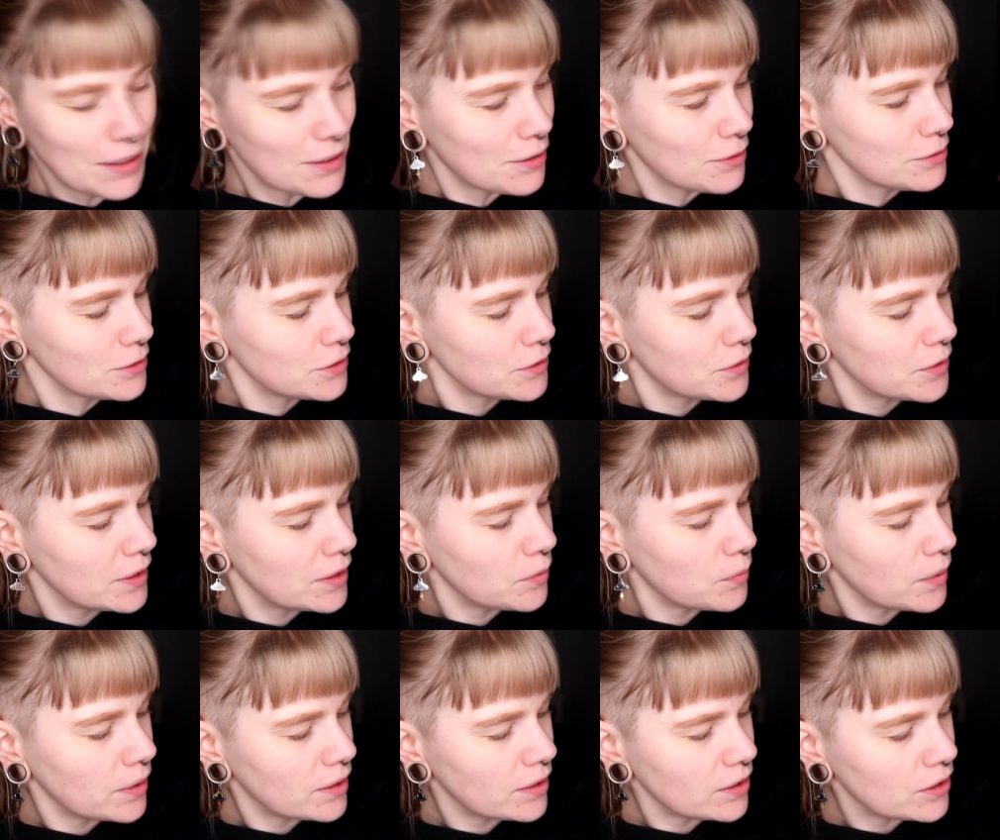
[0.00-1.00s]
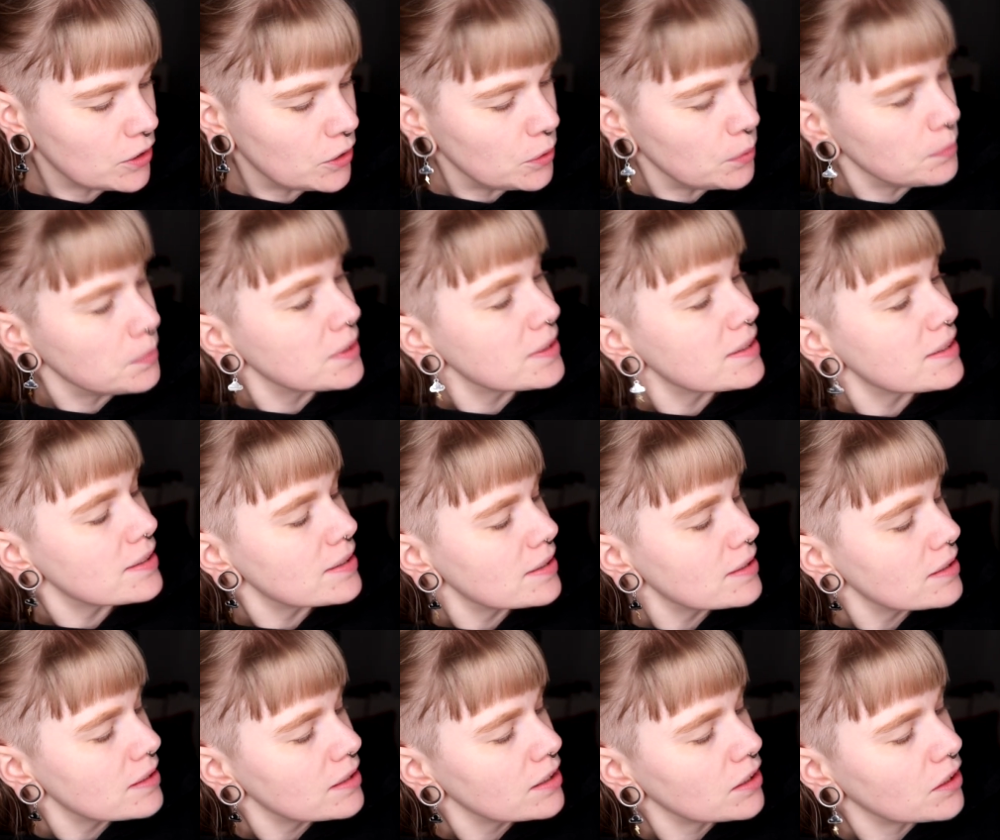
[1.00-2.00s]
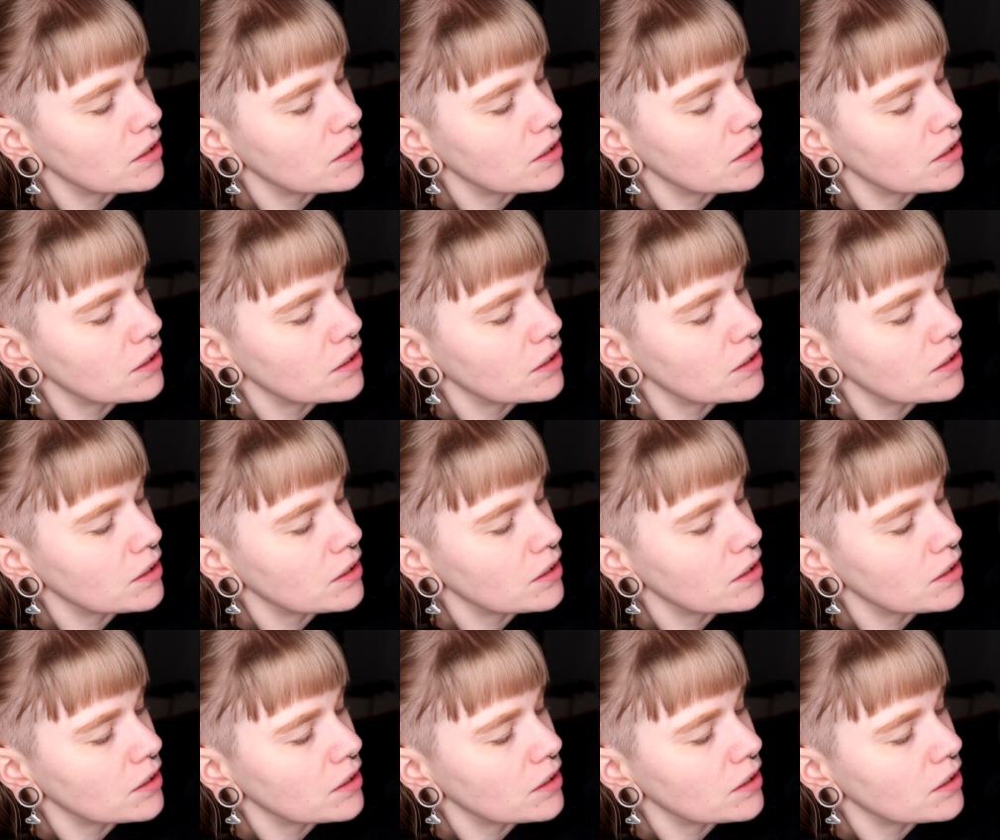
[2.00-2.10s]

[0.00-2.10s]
but I'm going to go in with Cubis...